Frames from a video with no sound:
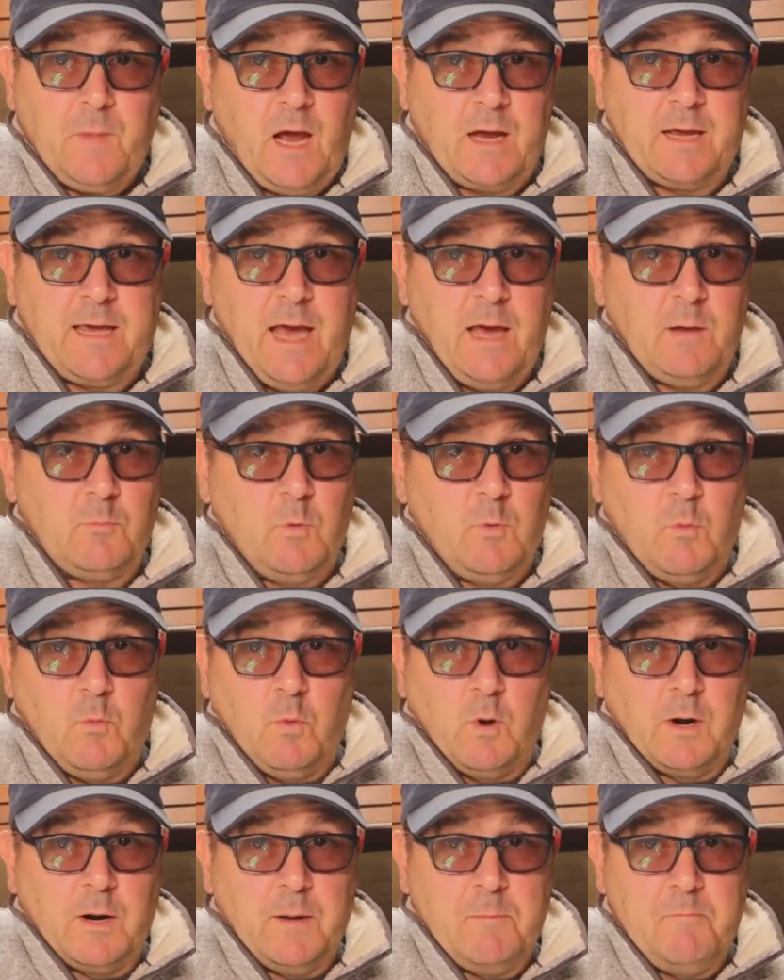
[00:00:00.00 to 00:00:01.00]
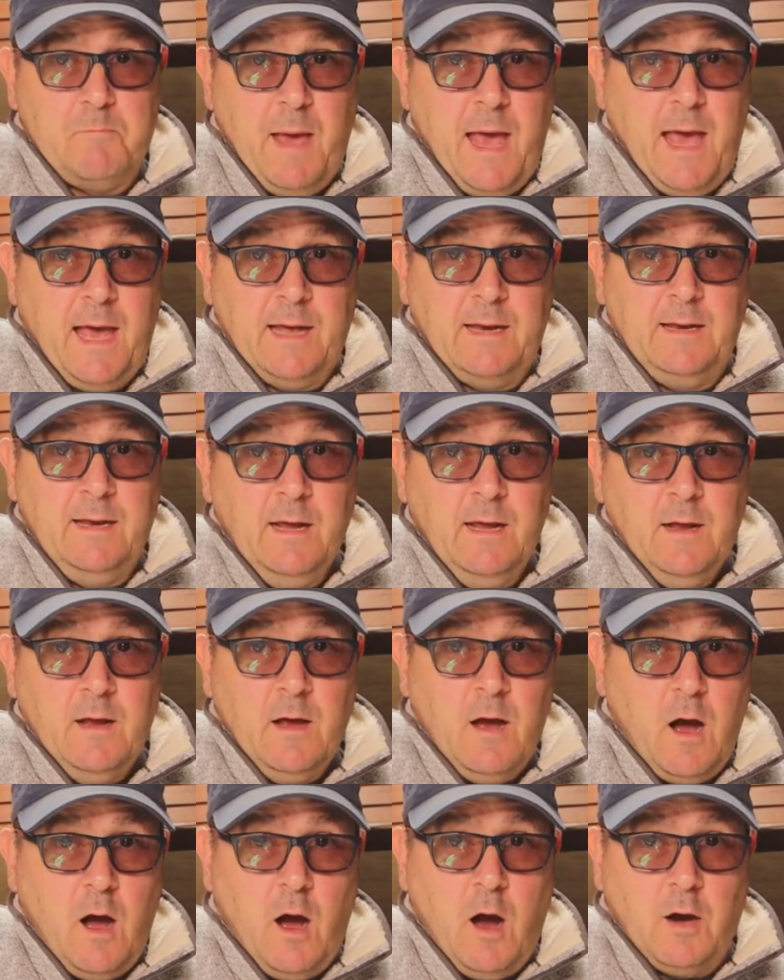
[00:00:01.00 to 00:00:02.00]
Again, when we're in bed,
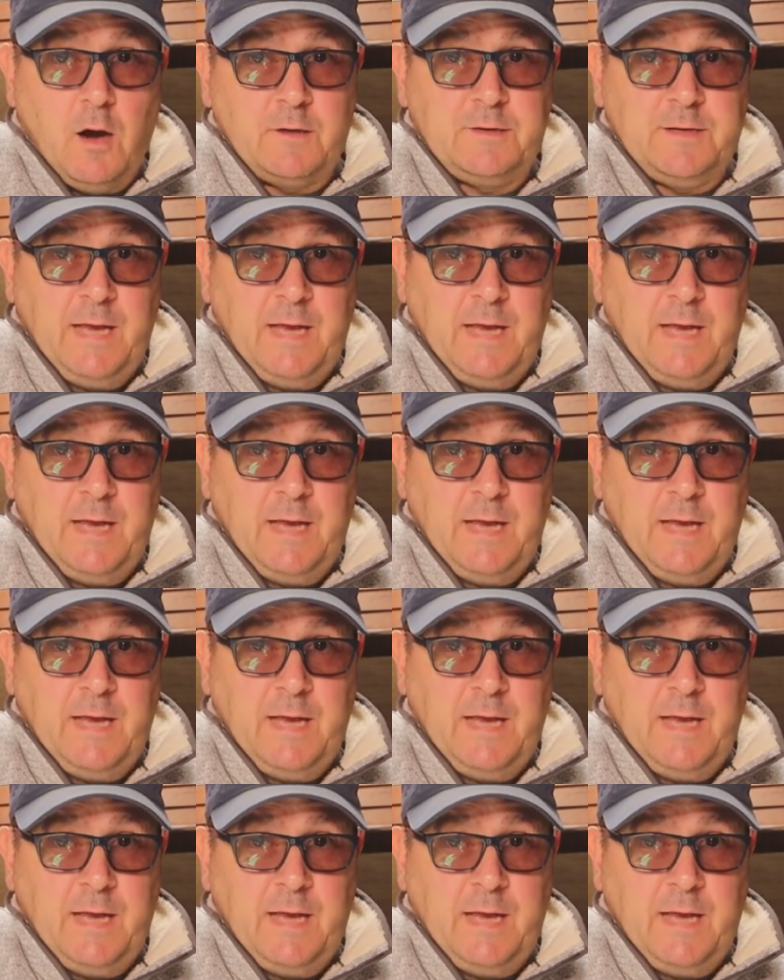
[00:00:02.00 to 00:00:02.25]
our